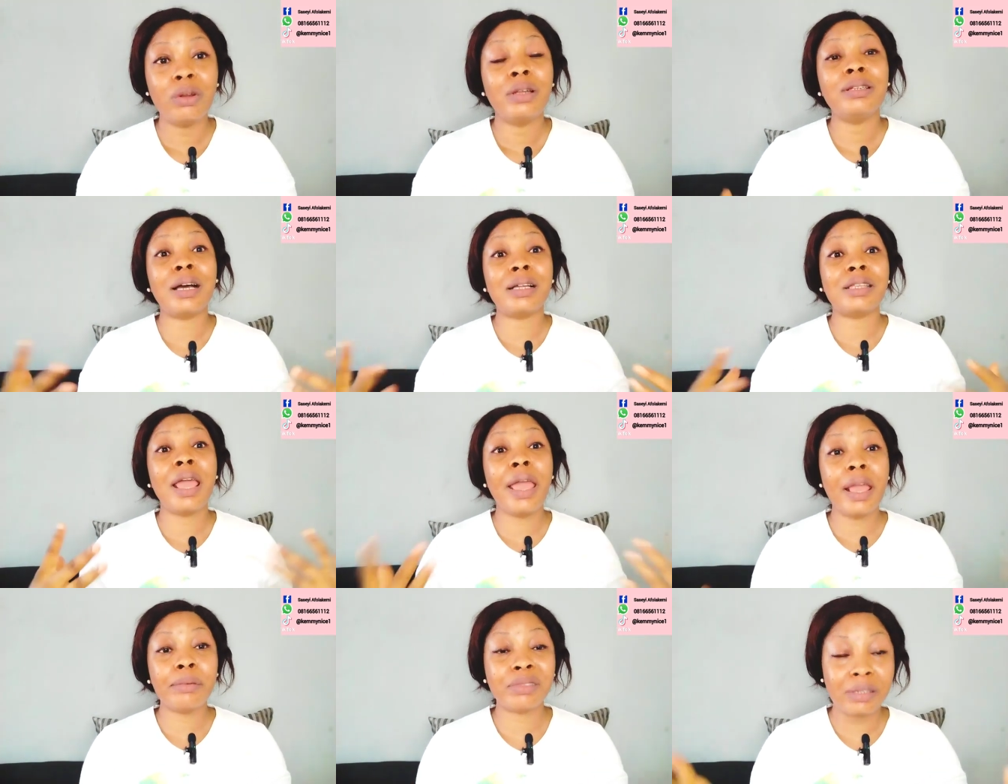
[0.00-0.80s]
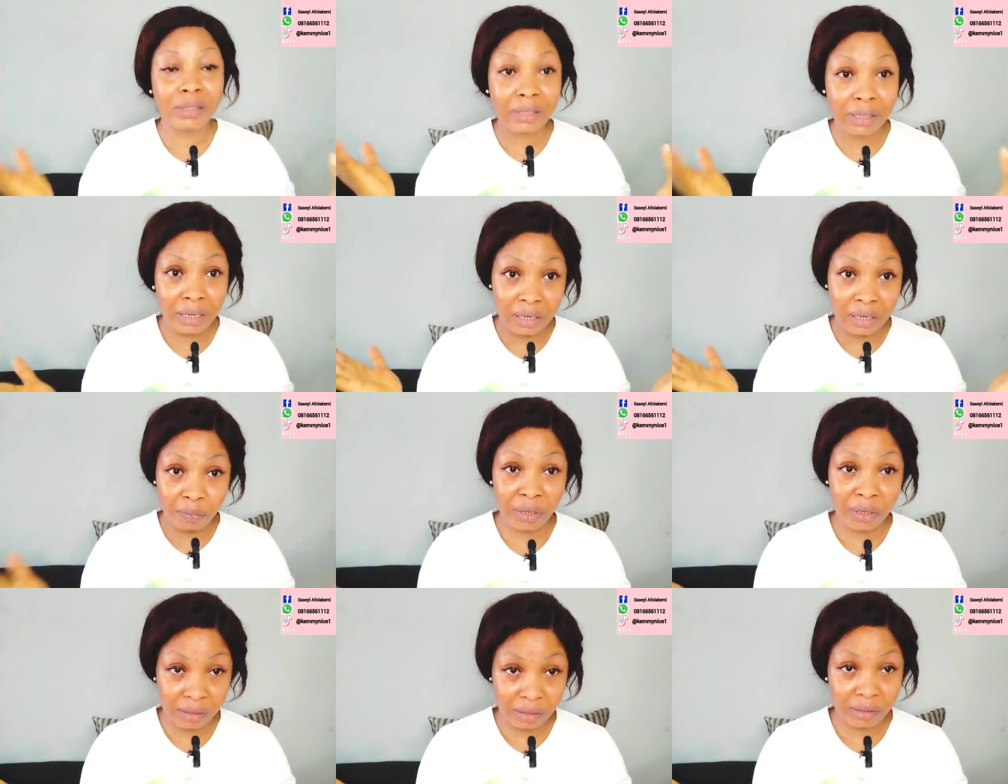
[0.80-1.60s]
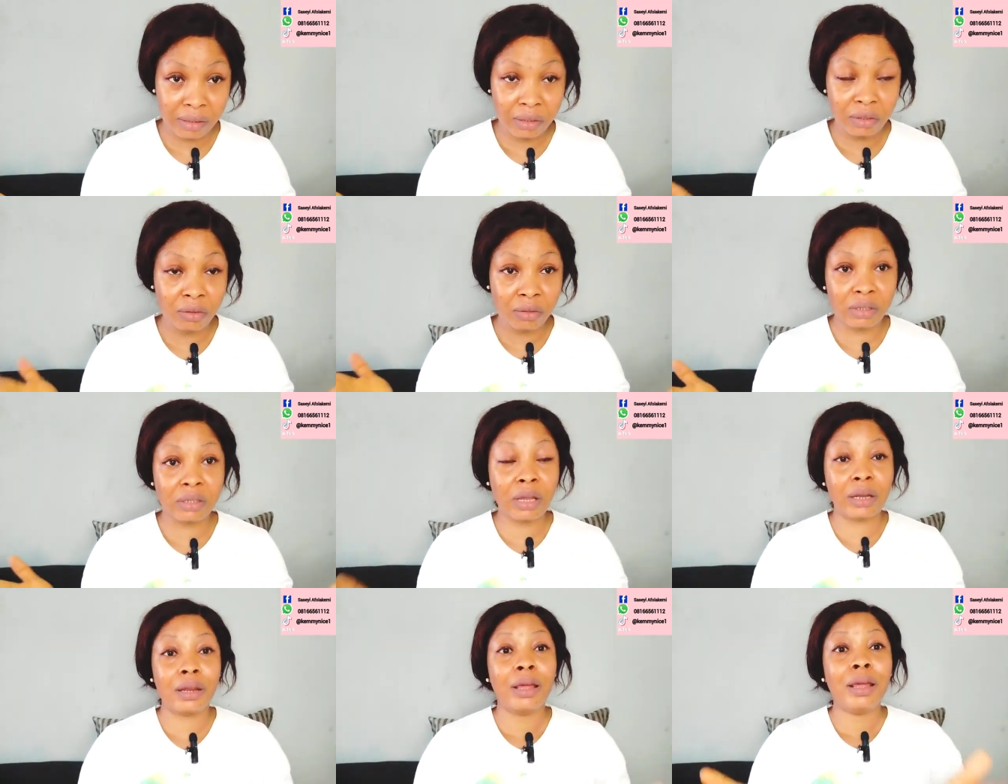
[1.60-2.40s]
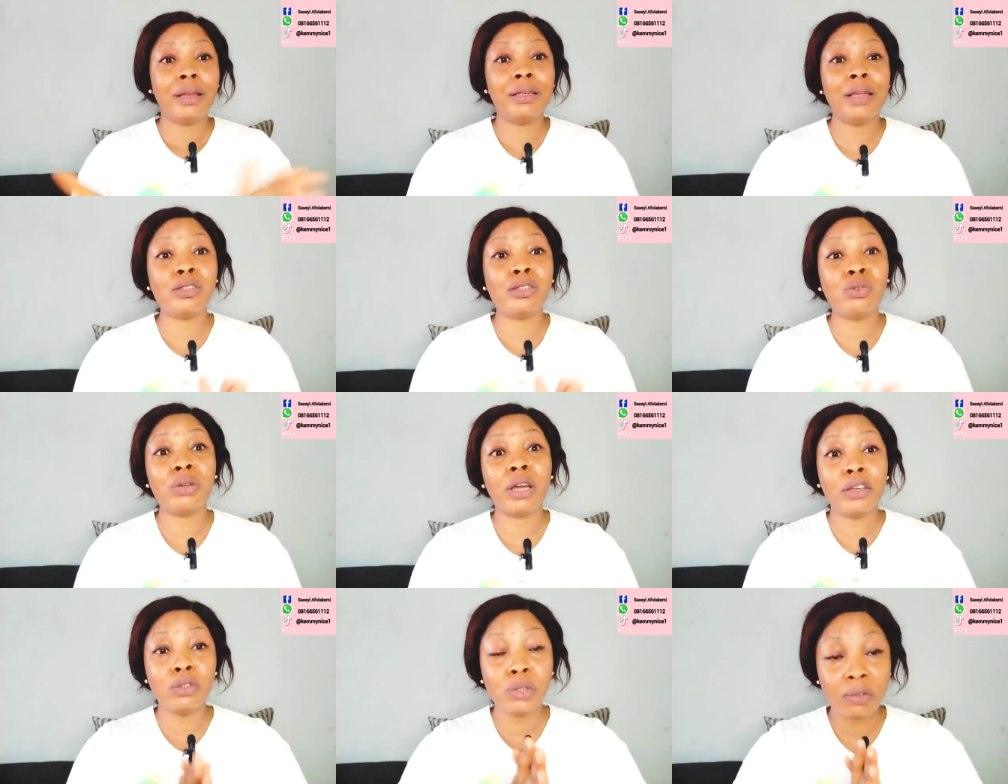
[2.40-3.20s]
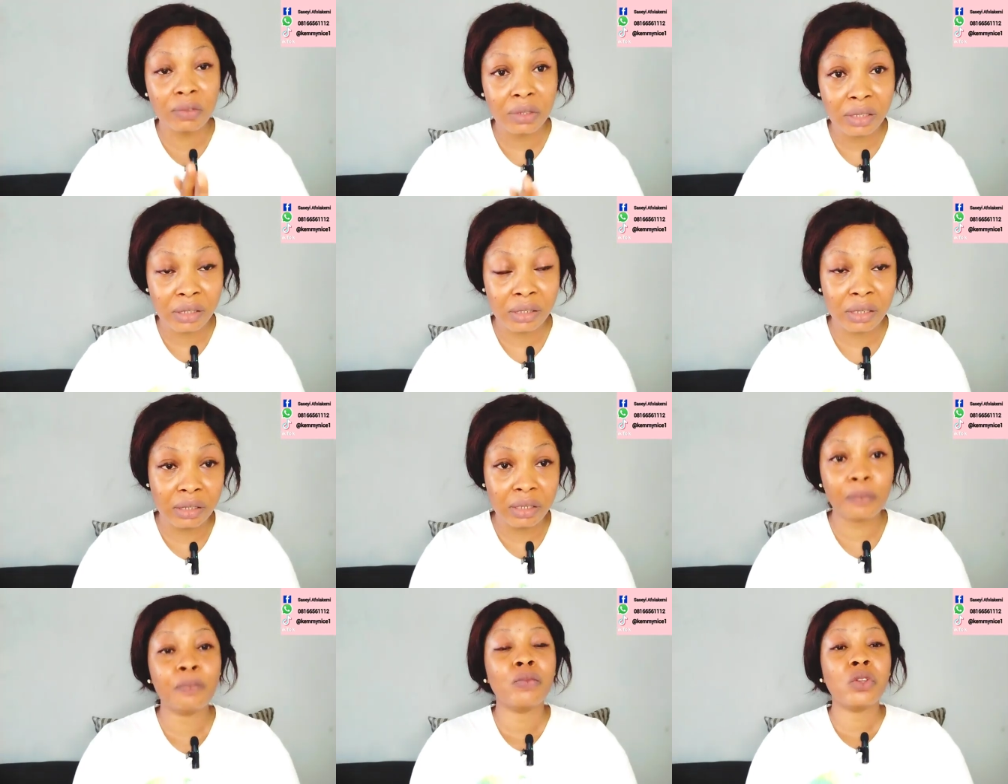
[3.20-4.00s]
that helps the skin lipids, you understand, that you can use for this season.